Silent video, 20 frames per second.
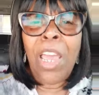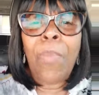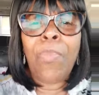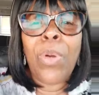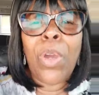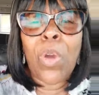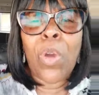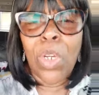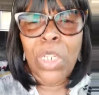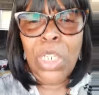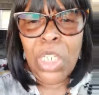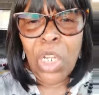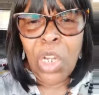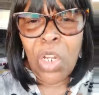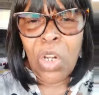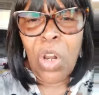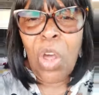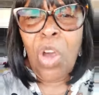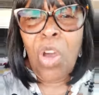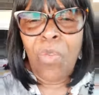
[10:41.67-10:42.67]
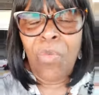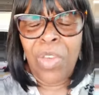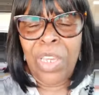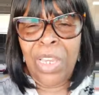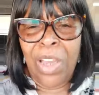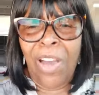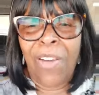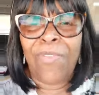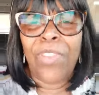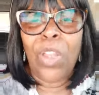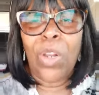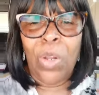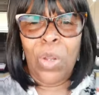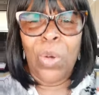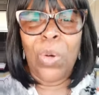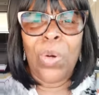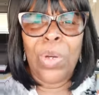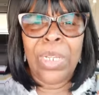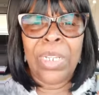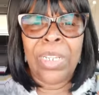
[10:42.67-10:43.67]
Because the glory of the
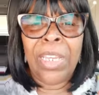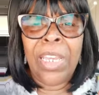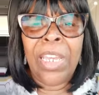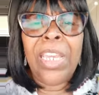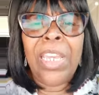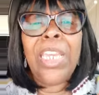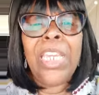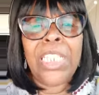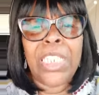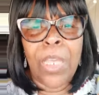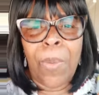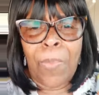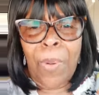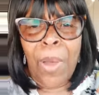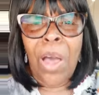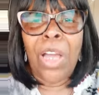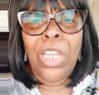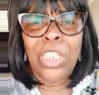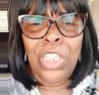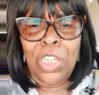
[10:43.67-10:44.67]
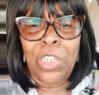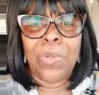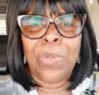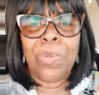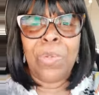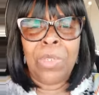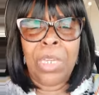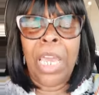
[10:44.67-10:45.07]
Lord is upon you.